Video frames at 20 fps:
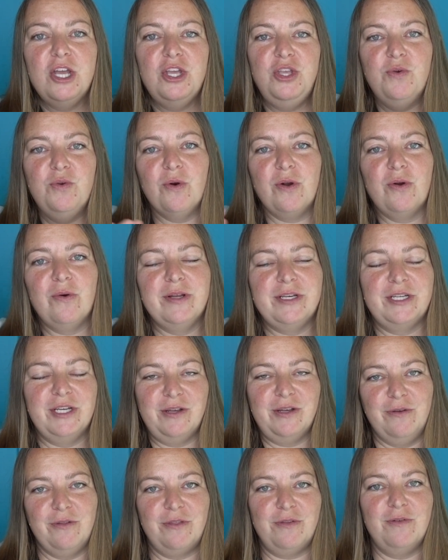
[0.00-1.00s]
You're going to
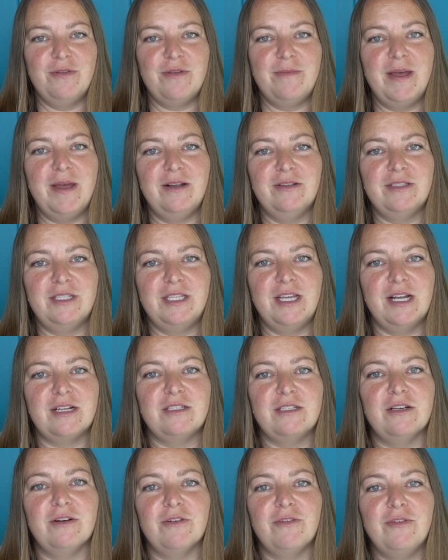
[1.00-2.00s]
go through the metal
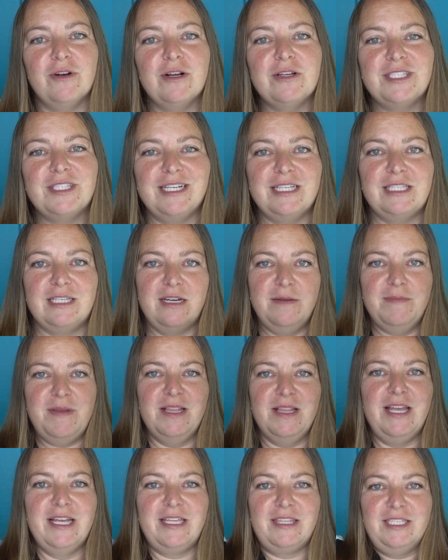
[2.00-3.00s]
detector first, and it's going to
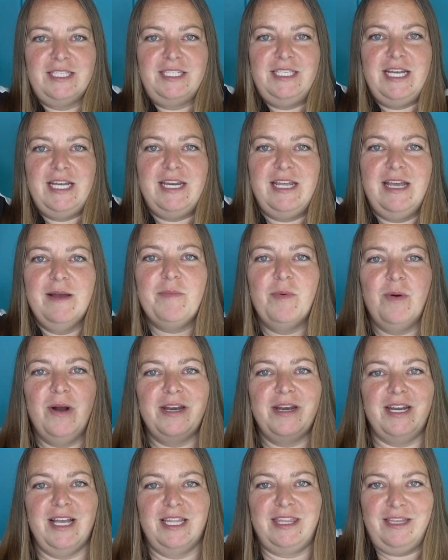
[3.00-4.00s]
be like the standy up
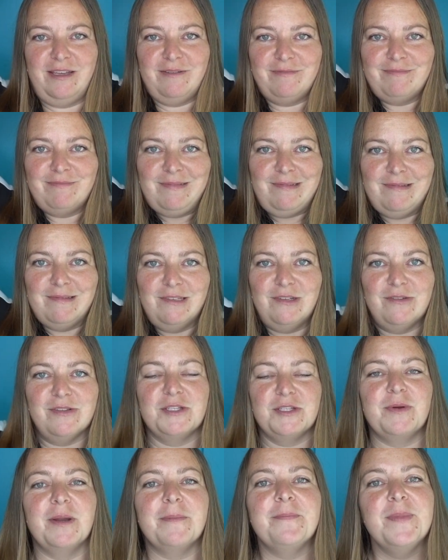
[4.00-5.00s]
one, not the do
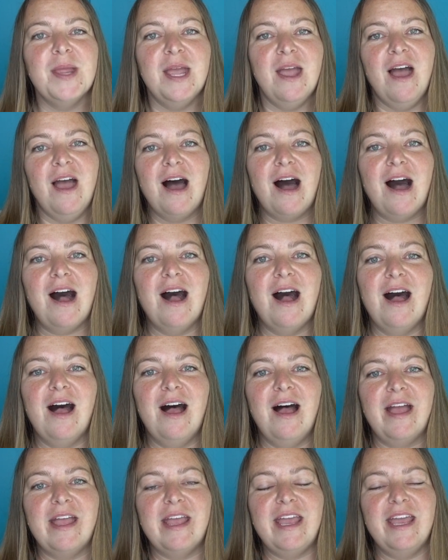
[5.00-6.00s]
this one.
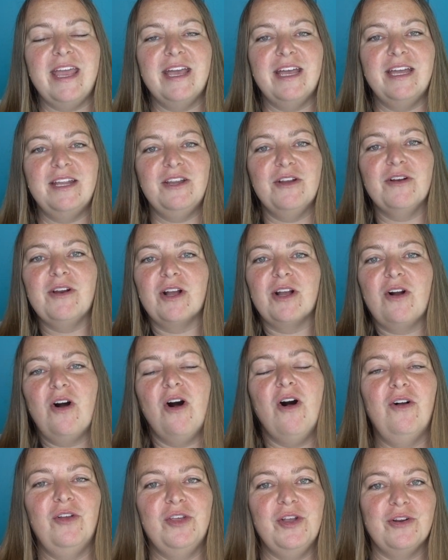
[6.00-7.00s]
And you're gonna
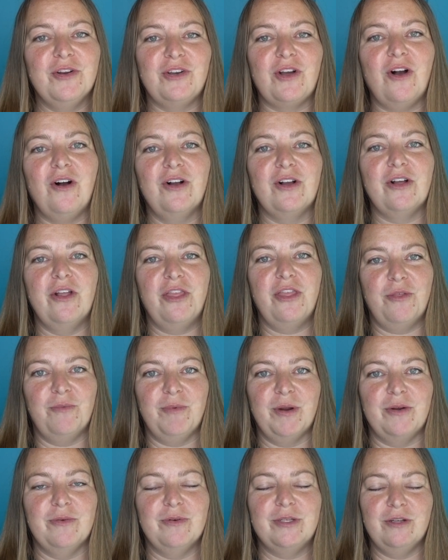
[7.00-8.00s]
call your dog
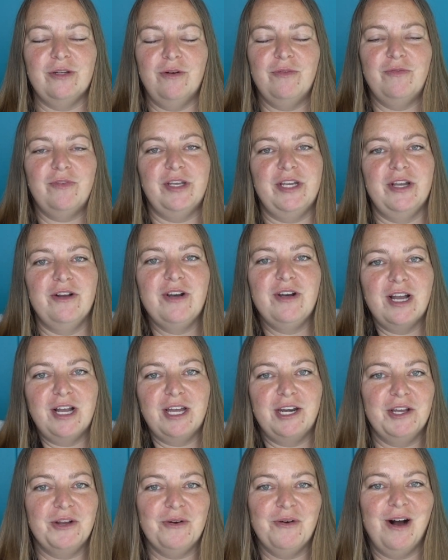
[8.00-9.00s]
through. So hopefully you're not
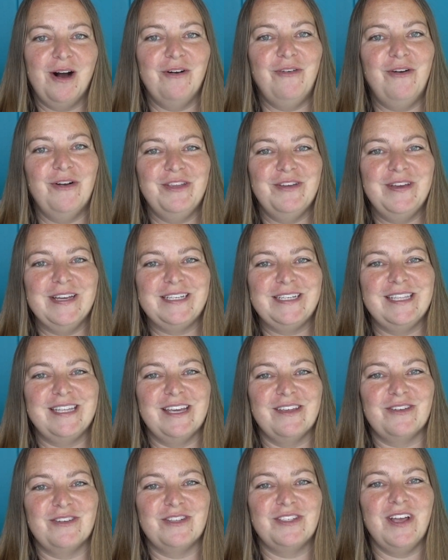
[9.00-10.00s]
gonna go off when you get to
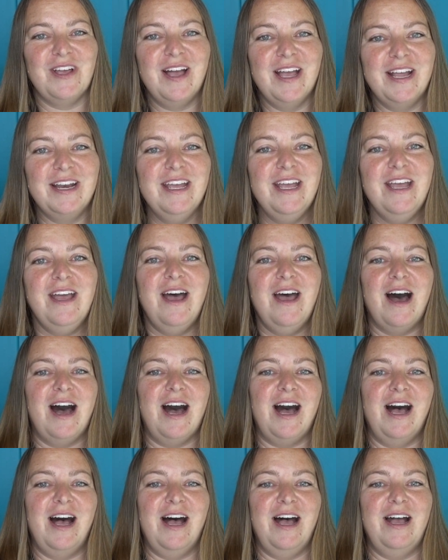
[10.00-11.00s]
the other side,
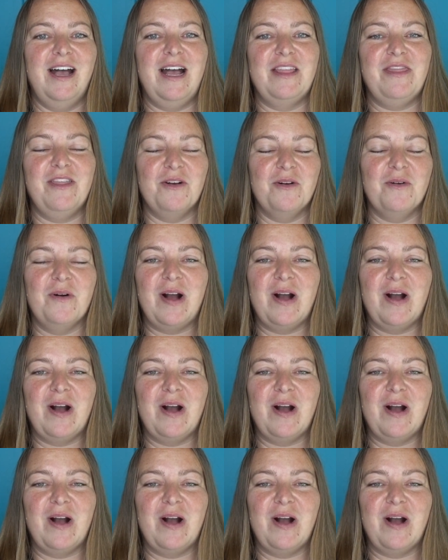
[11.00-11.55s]
though